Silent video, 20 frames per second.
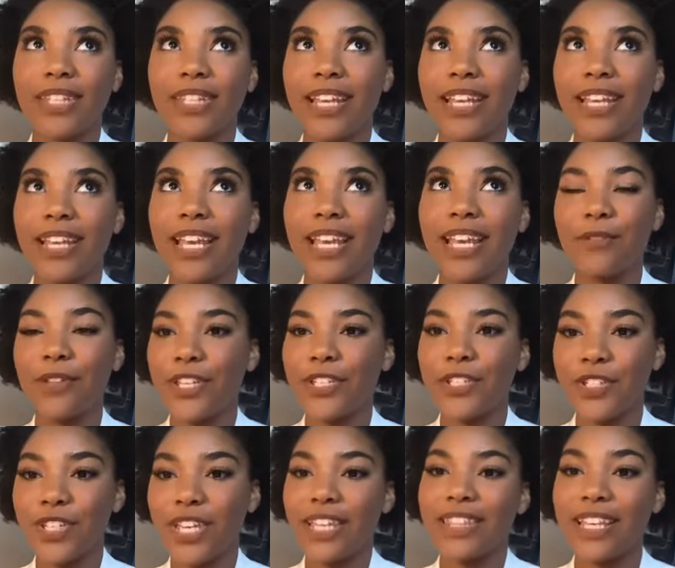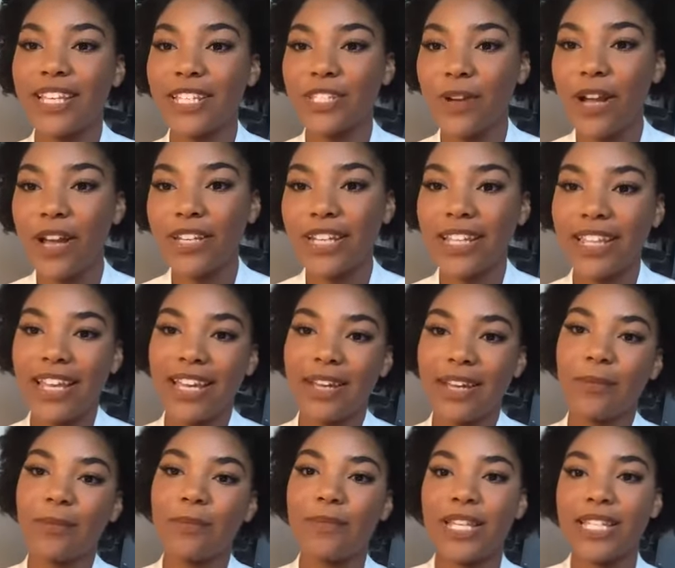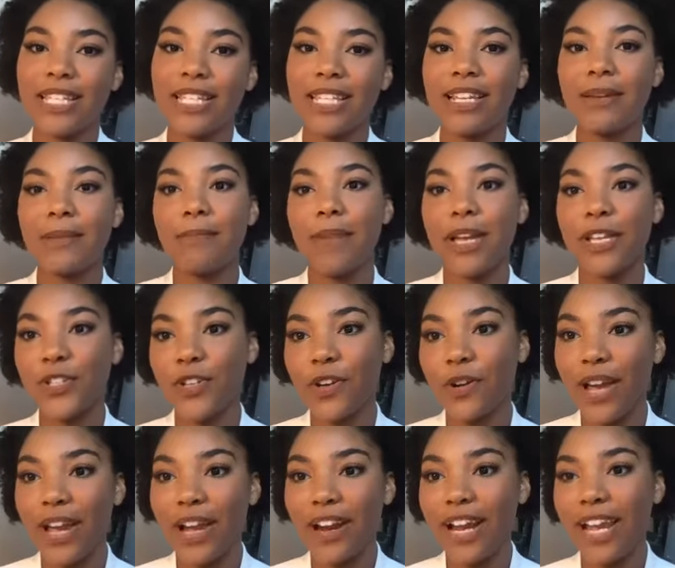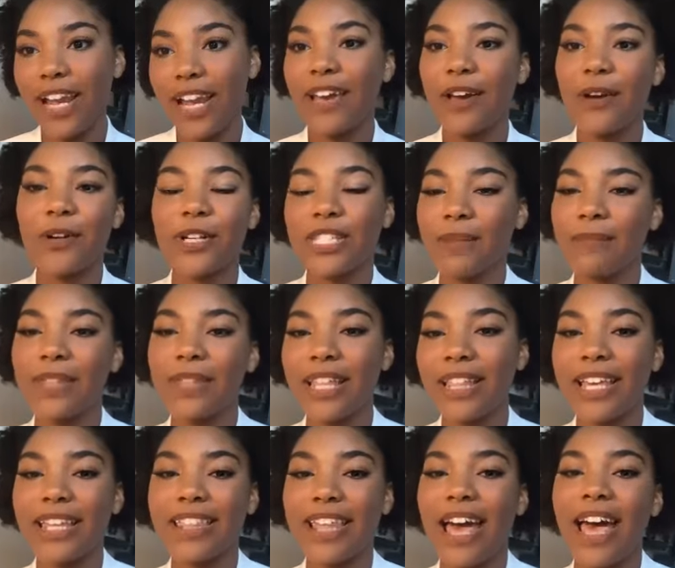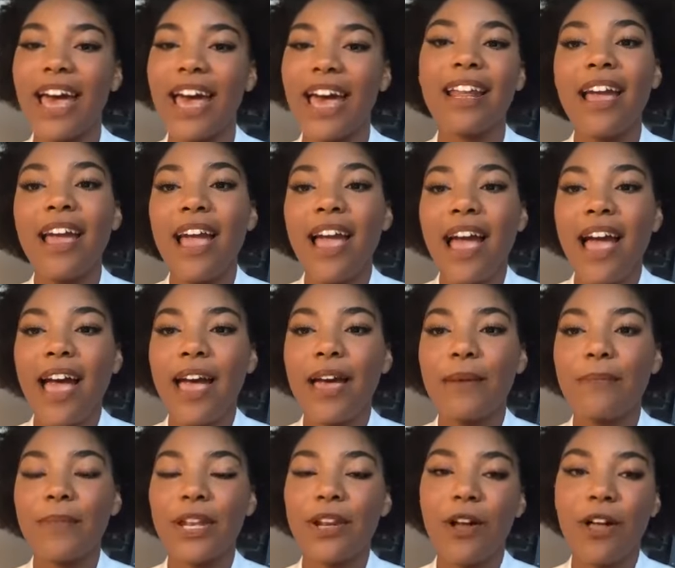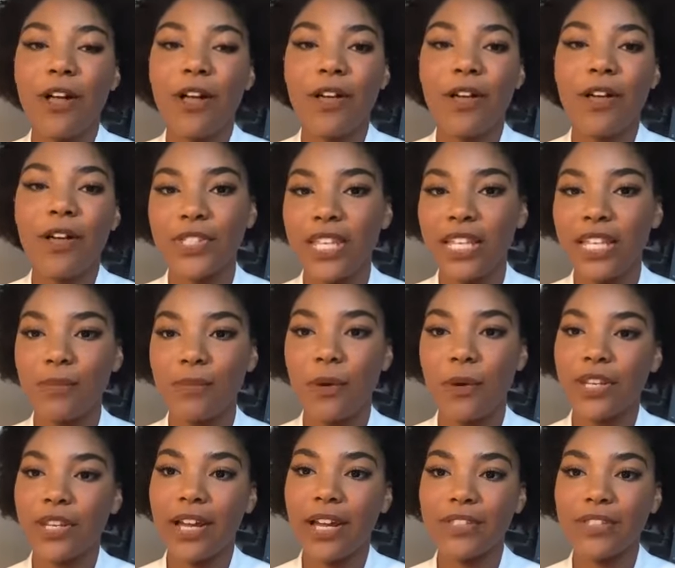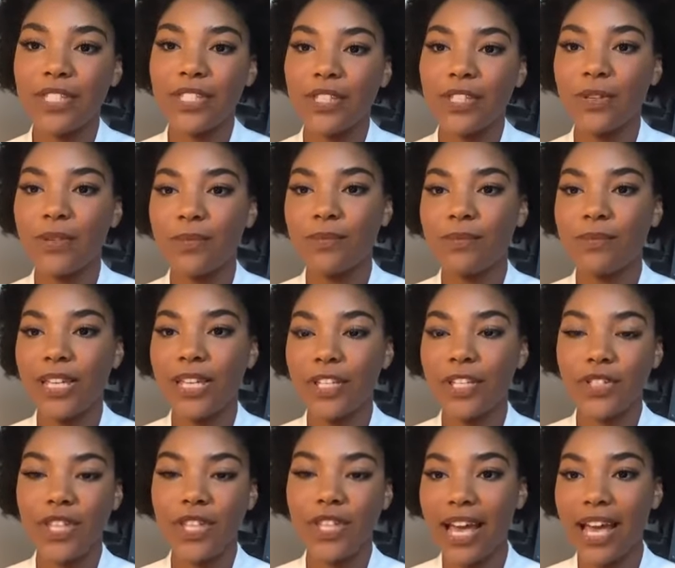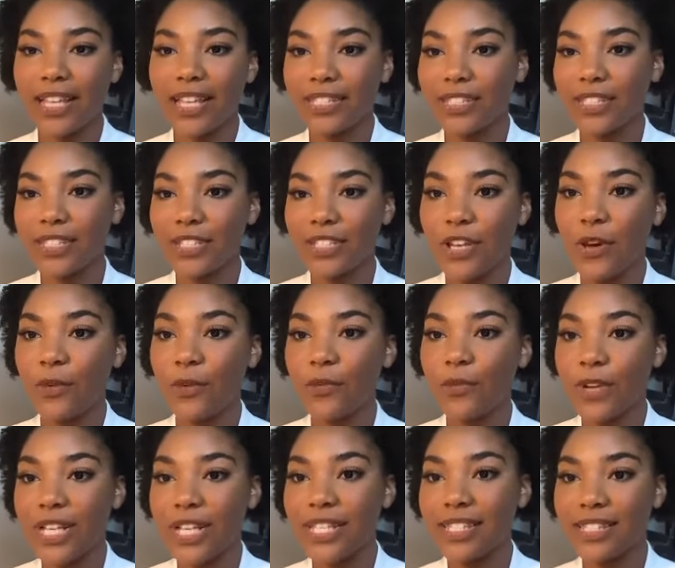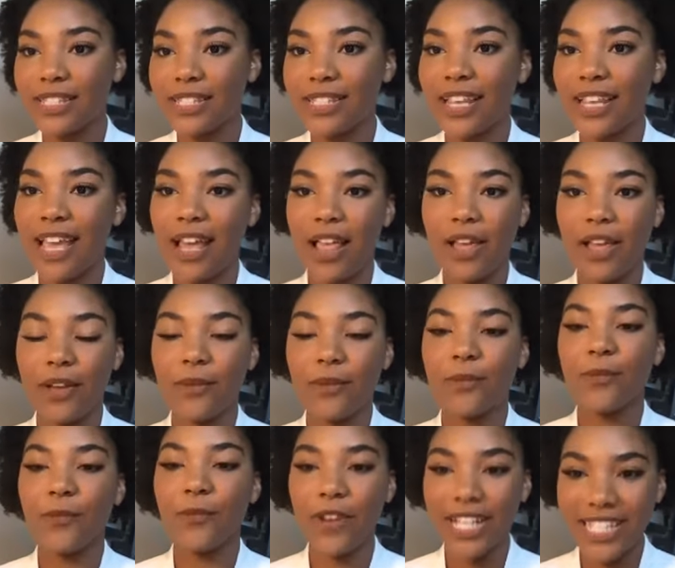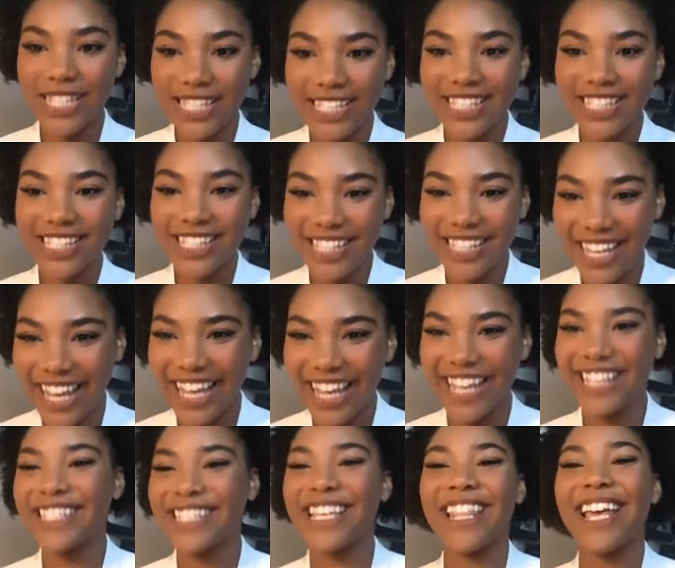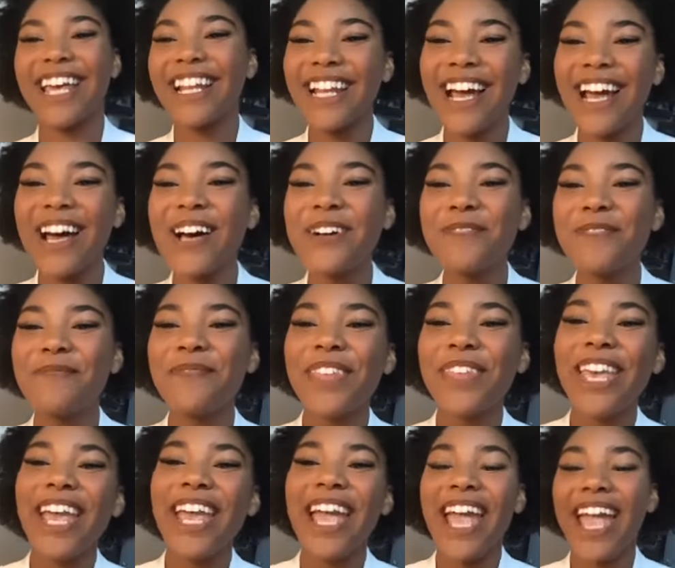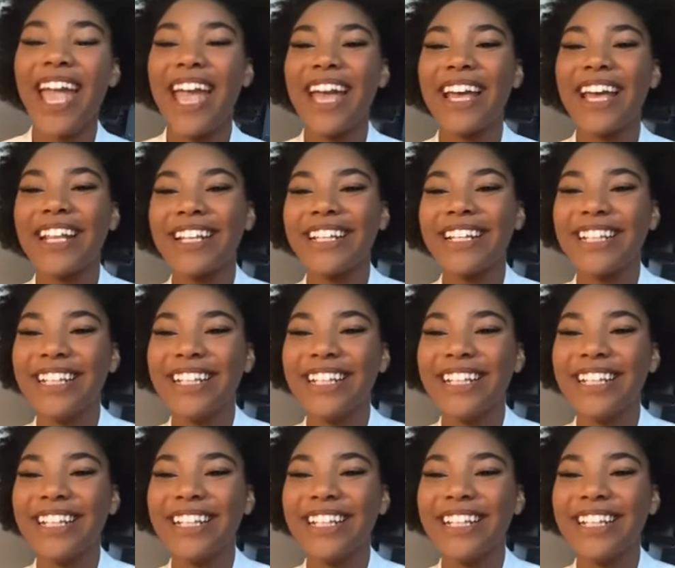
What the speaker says: in relation to like things around it, like is it a metro area or something like that. And all of those things boil down to each thing has its own risks. I can't say that. And